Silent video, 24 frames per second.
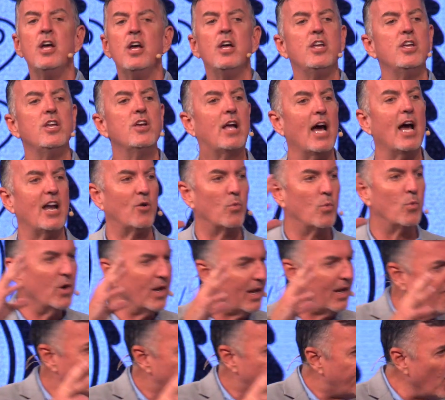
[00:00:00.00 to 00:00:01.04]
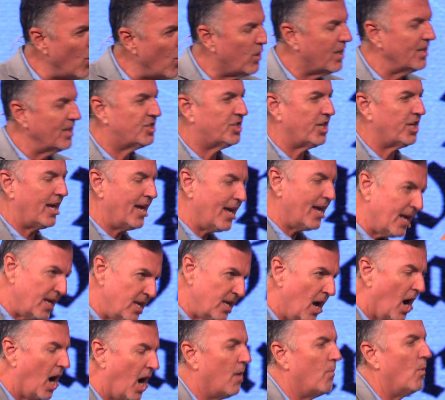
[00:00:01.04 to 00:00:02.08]
You got to really focus
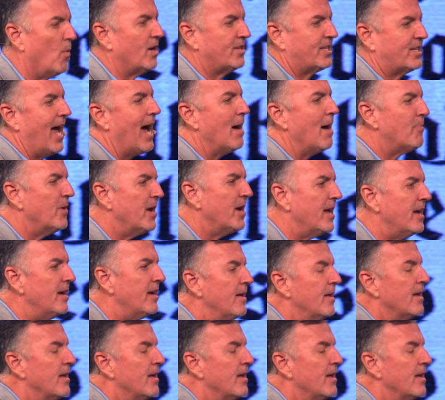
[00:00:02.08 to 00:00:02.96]
in on what's happening.